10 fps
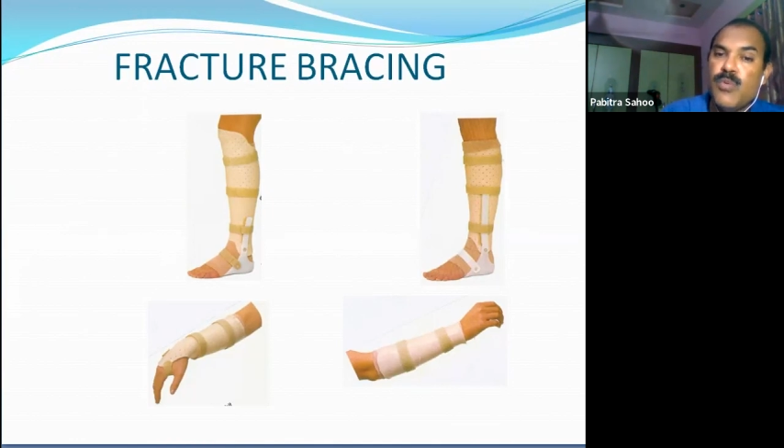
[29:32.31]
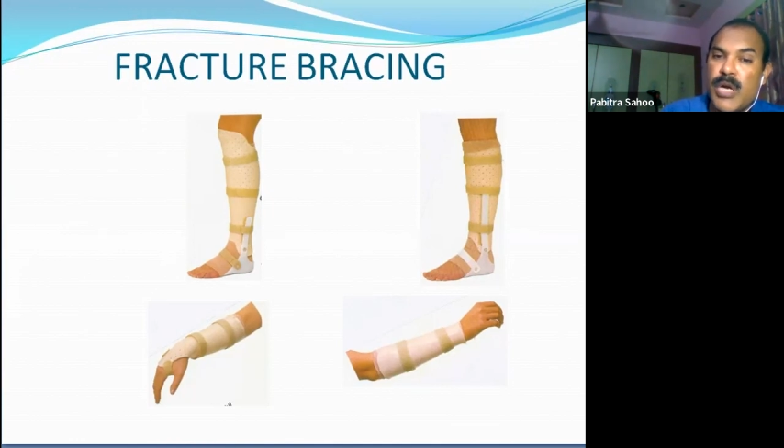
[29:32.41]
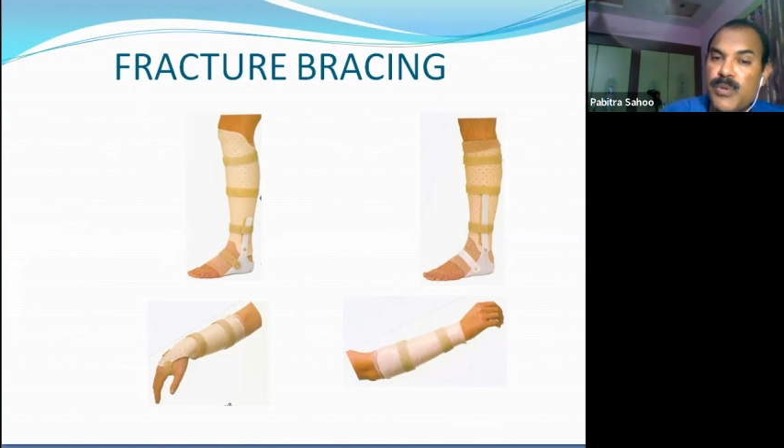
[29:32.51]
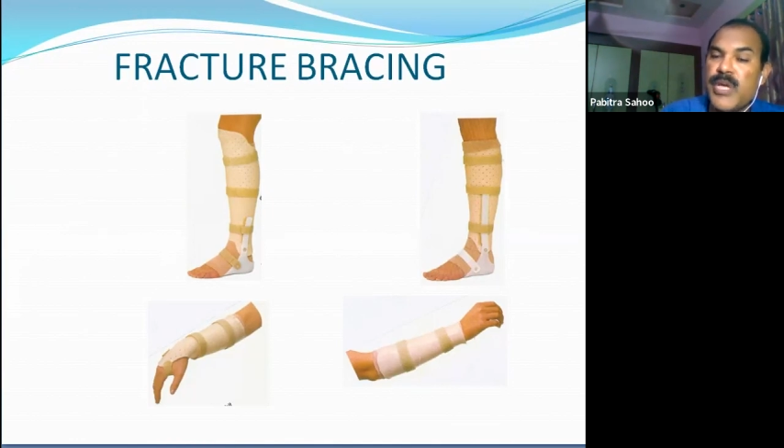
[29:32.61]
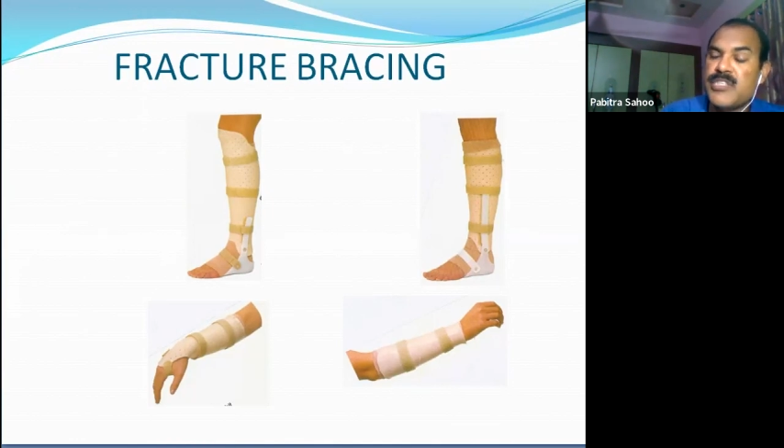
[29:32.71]

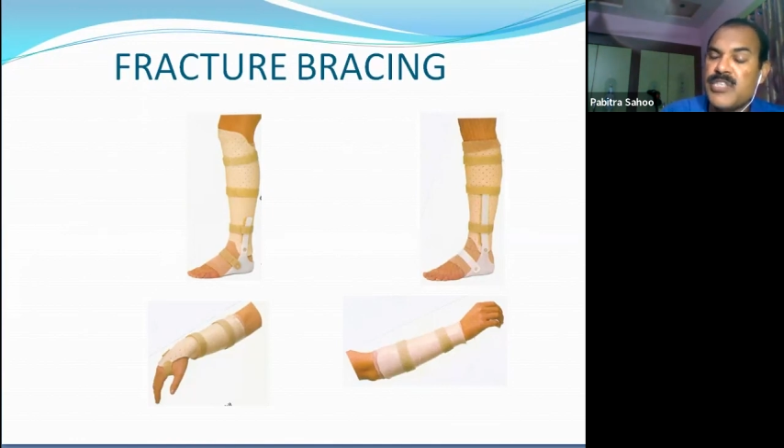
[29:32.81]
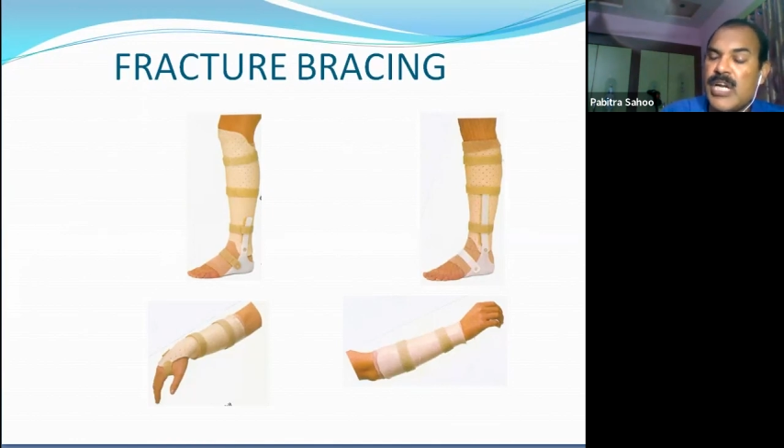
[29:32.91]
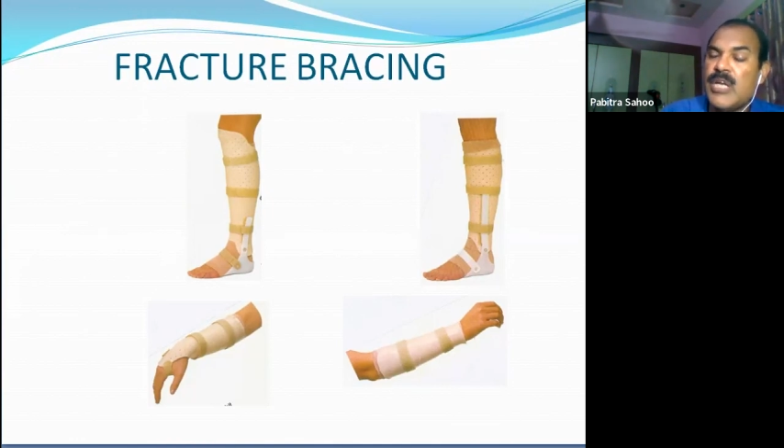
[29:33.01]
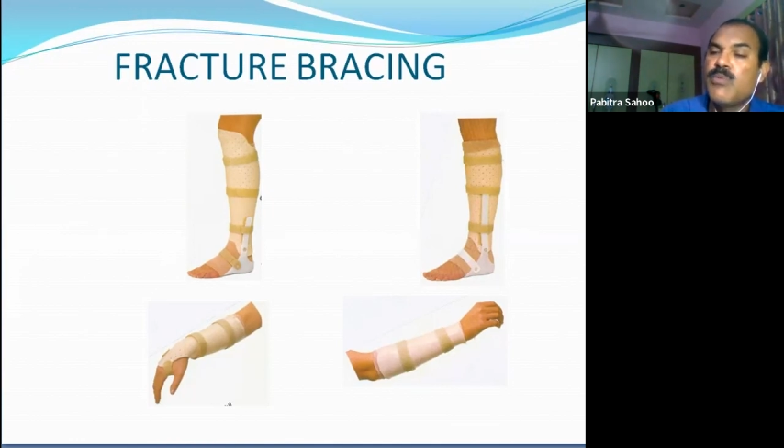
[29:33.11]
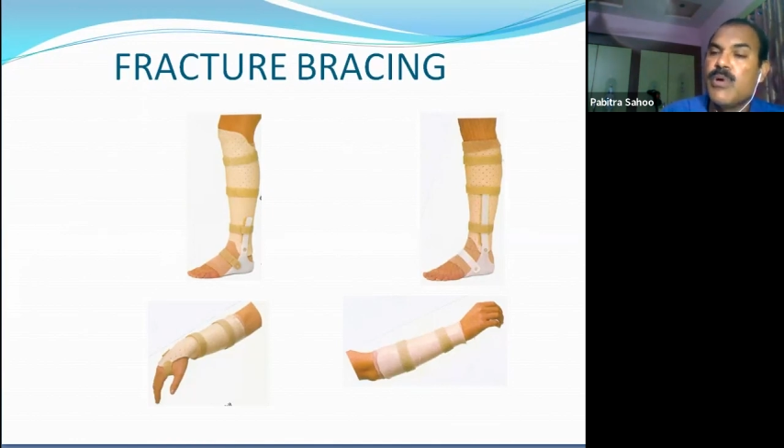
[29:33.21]
what do you
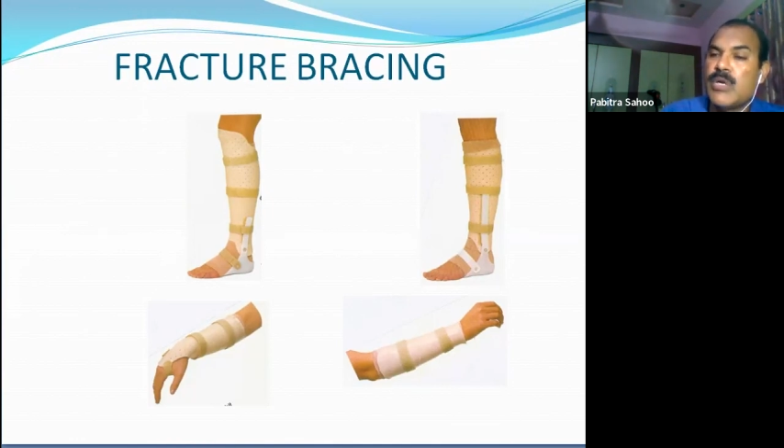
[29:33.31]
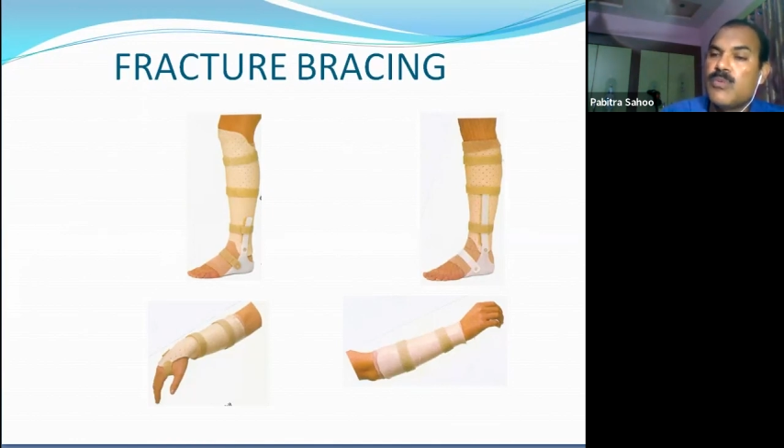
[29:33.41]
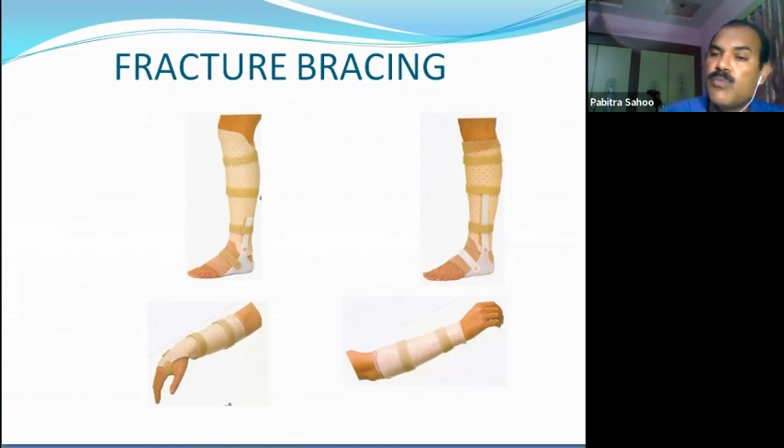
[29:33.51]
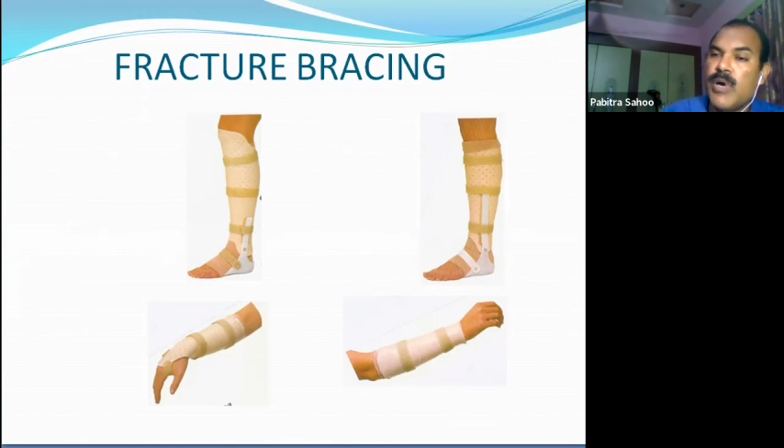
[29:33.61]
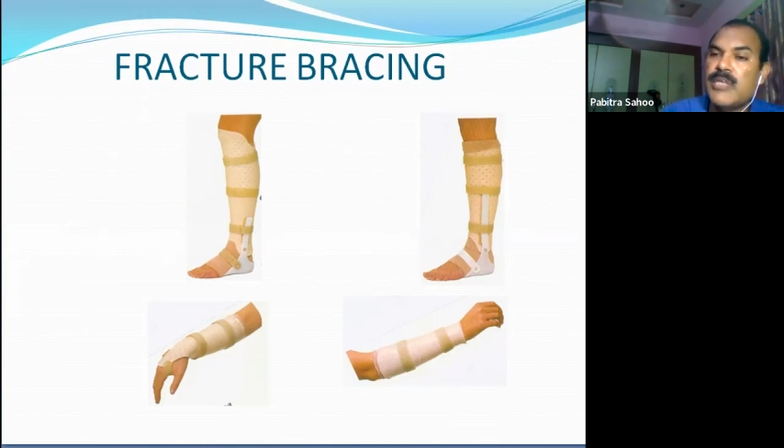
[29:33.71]
exactly
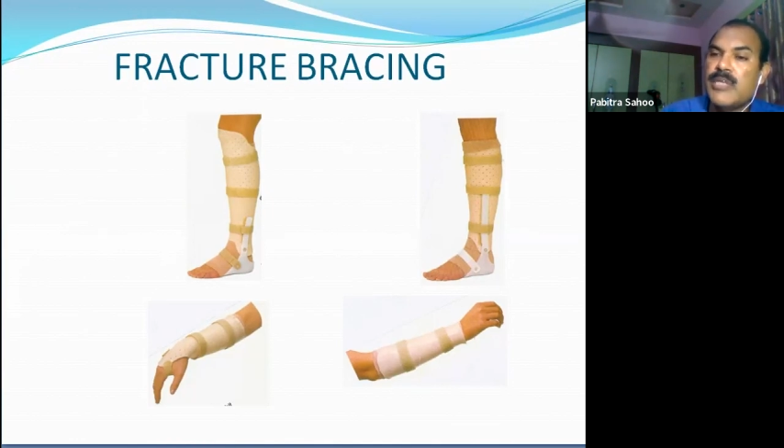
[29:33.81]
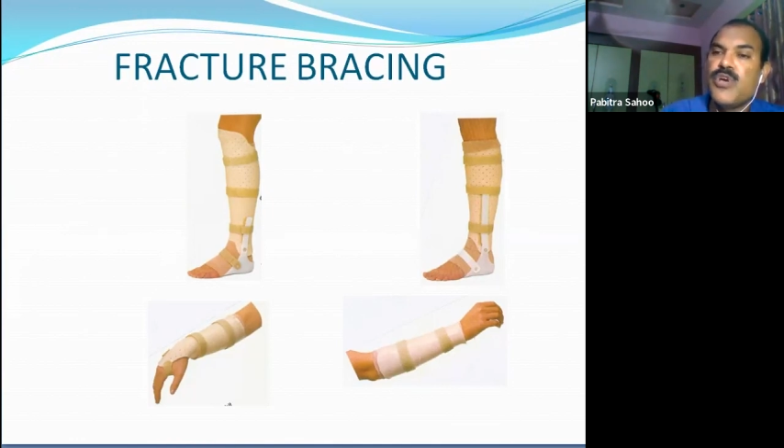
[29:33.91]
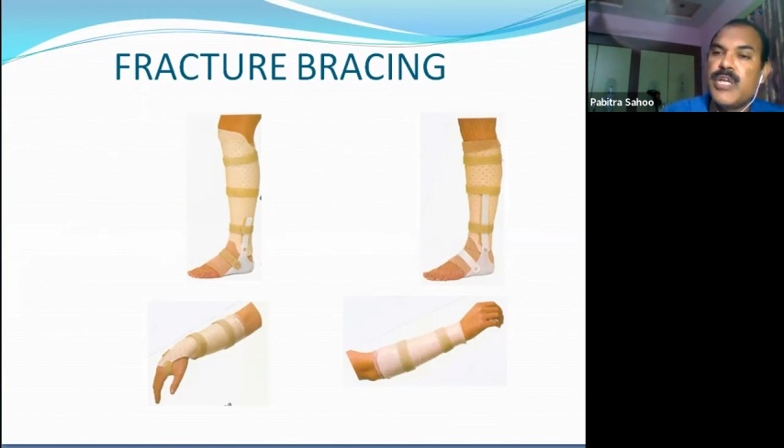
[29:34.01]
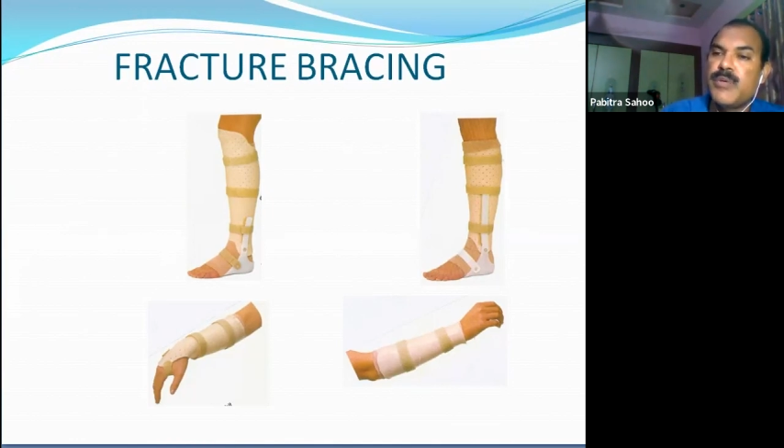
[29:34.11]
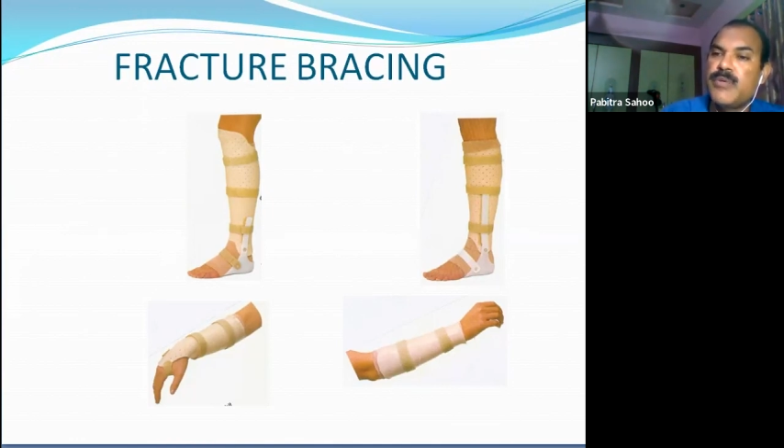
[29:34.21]
want, what
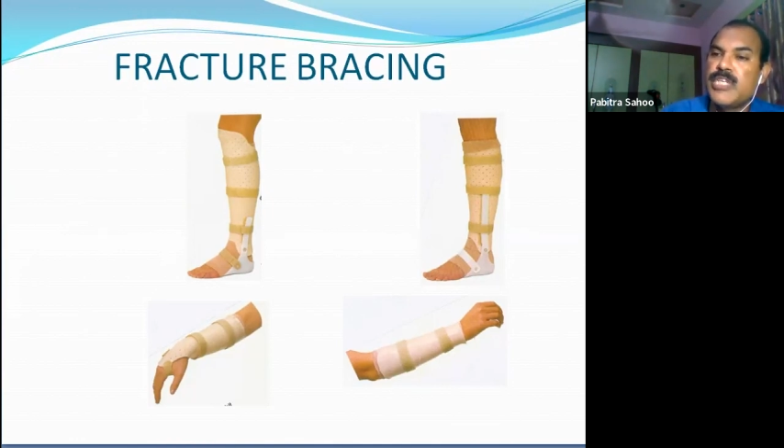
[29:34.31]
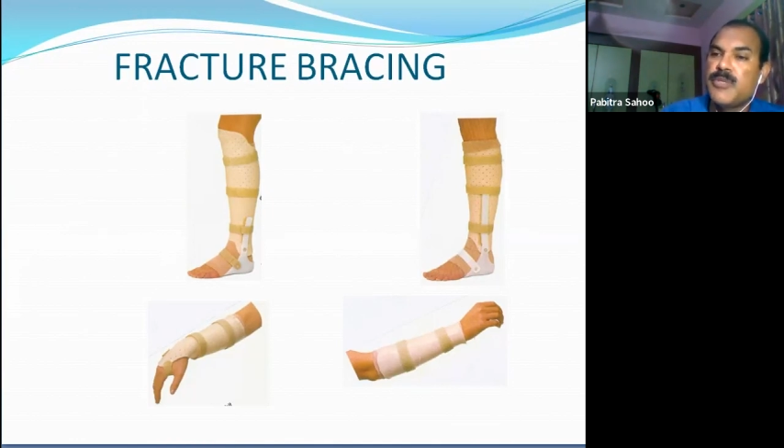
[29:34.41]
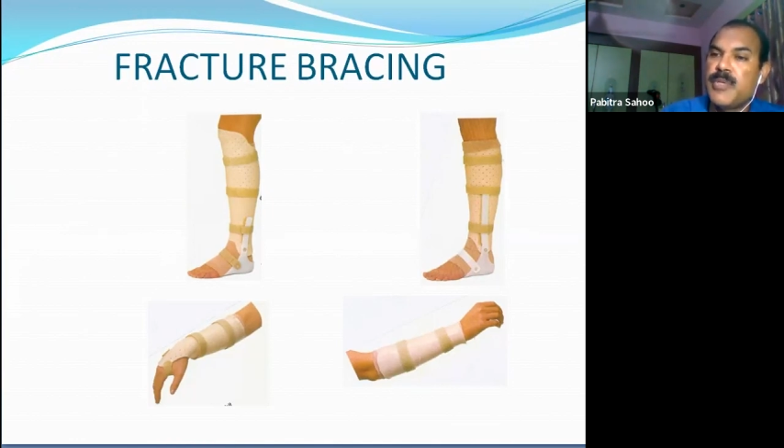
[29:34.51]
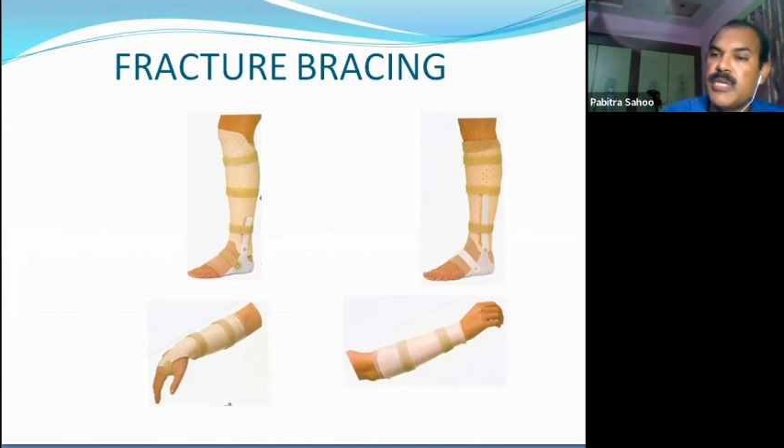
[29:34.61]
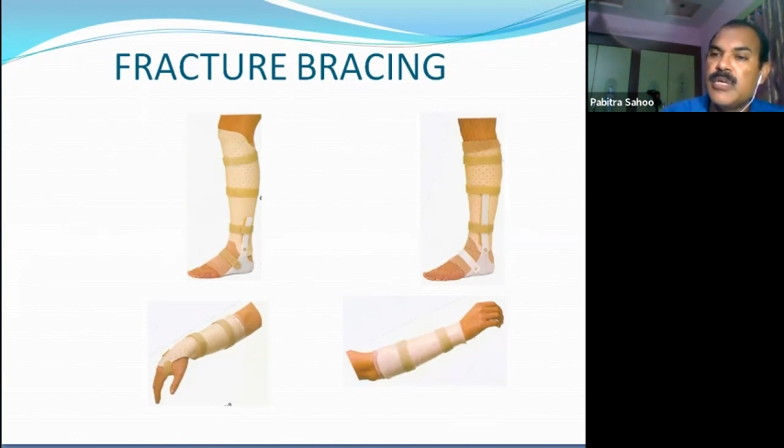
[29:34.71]
joint you
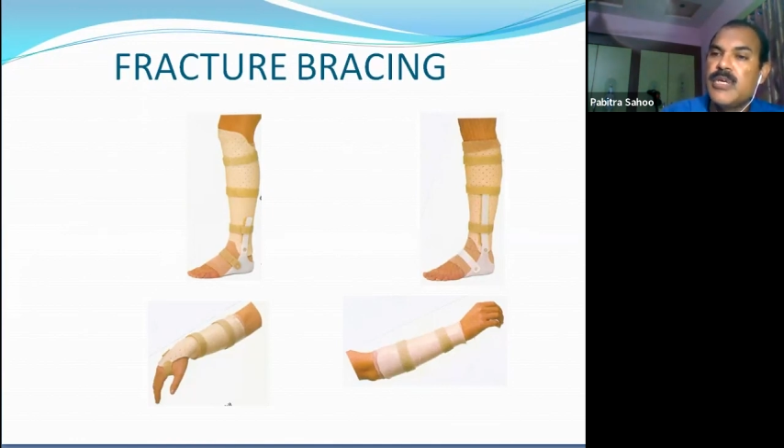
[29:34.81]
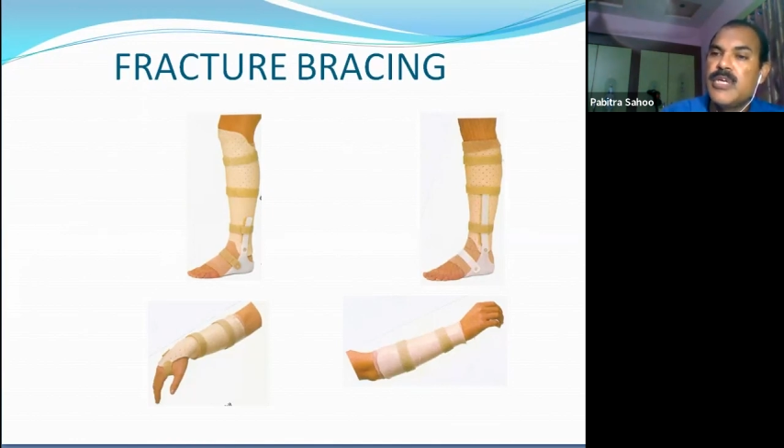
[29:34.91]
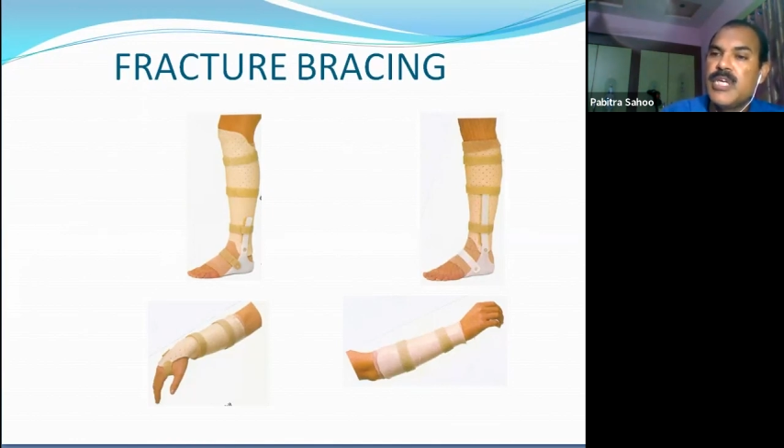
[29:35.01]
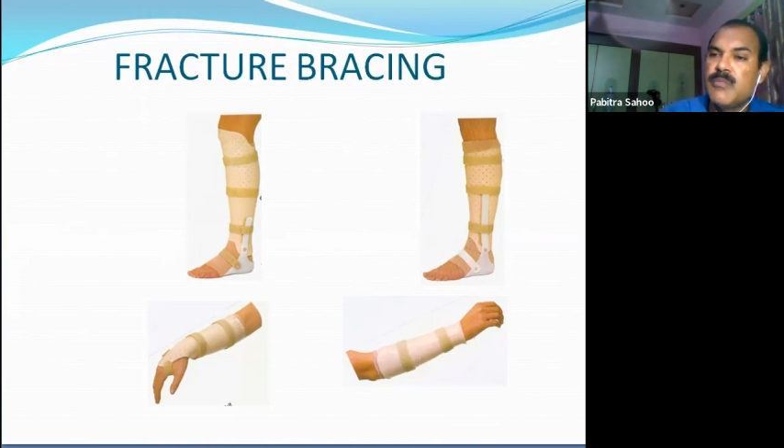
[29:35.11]
need to be